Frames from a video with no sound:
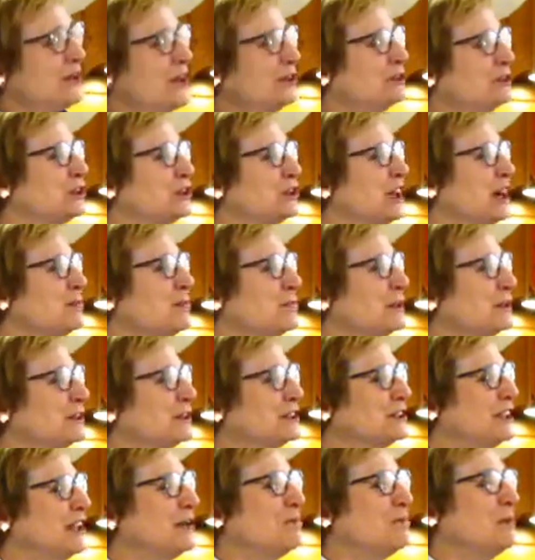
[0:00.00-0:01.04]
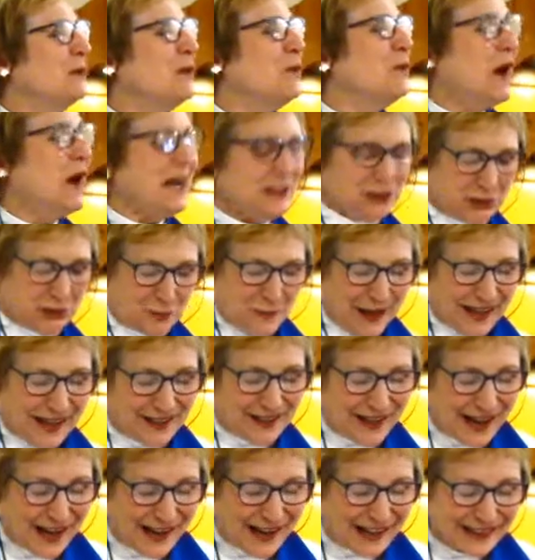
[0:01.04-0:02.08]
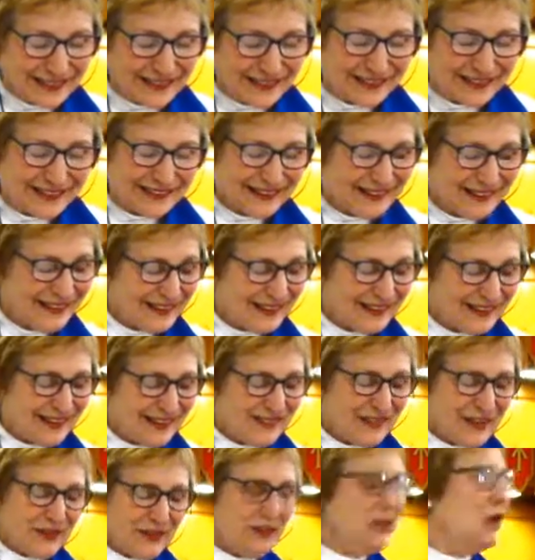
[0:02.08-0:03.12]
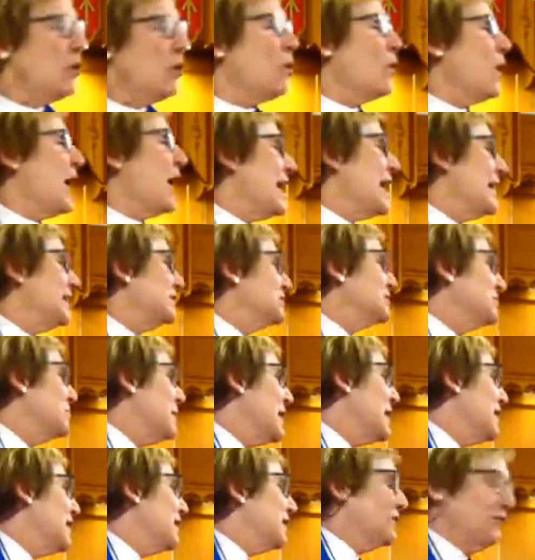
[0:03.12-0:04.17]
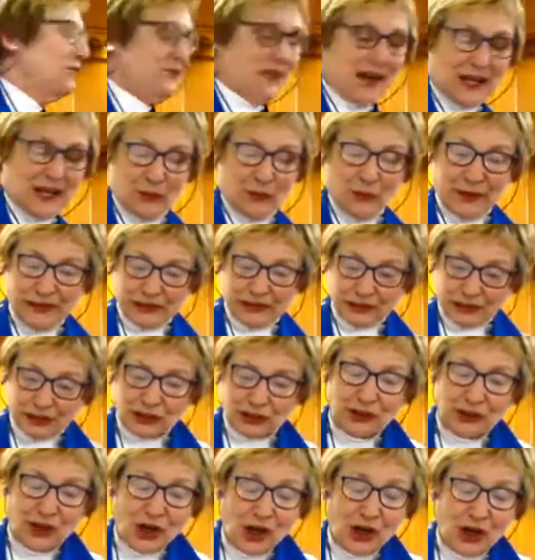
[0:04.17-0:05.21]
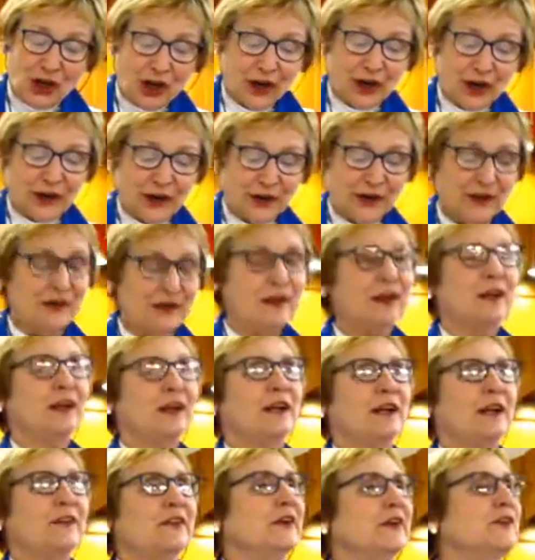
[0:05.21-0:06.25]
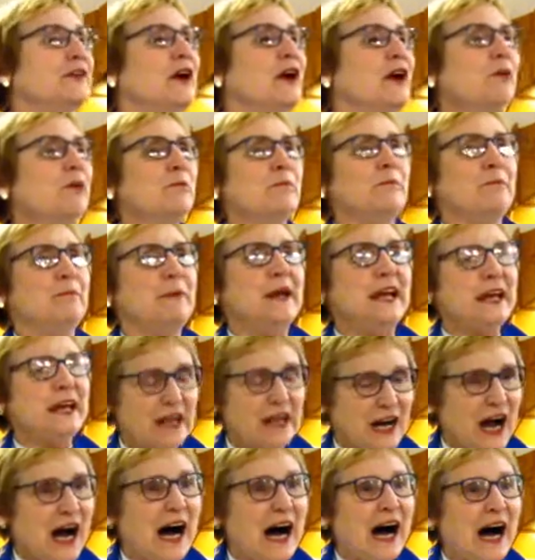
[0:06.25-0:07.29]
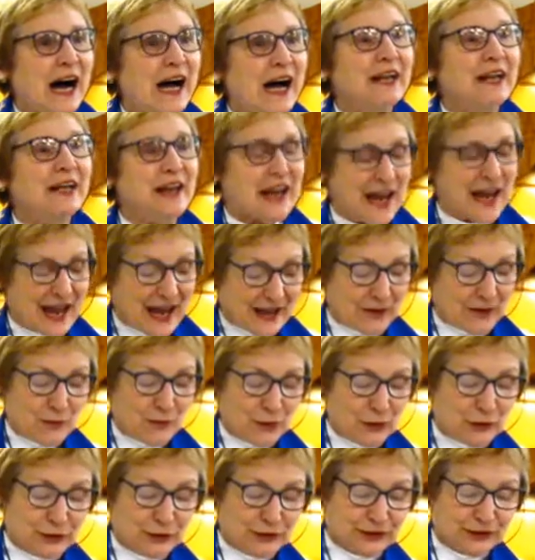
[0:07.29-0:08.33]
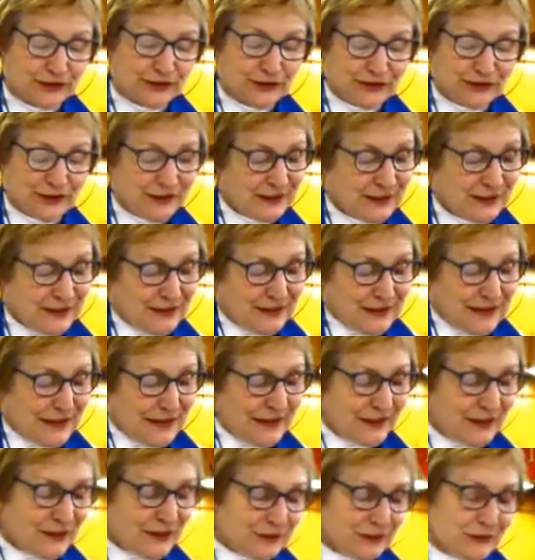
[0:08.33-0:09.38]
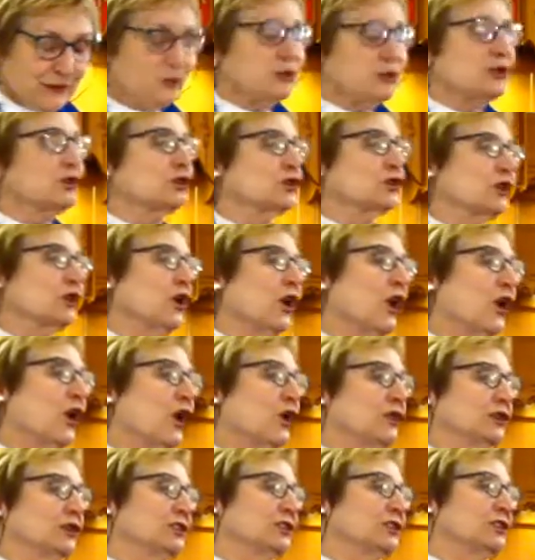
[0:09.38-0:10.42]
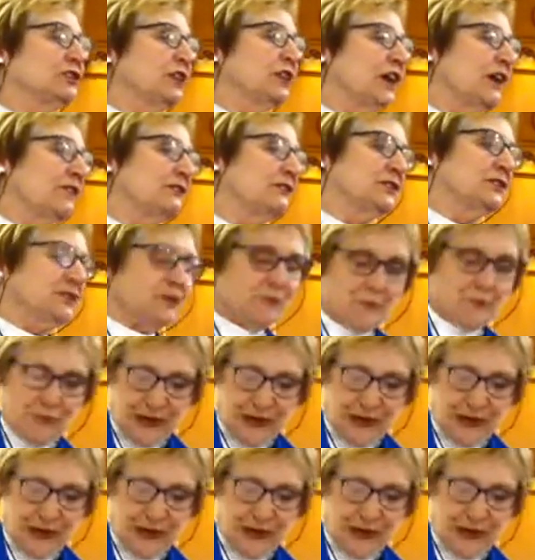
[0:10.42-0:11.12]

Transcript: are no shepherds keeping watch by night. There are no wise men following a star. There are no big-eyed animals in a straw-stuffed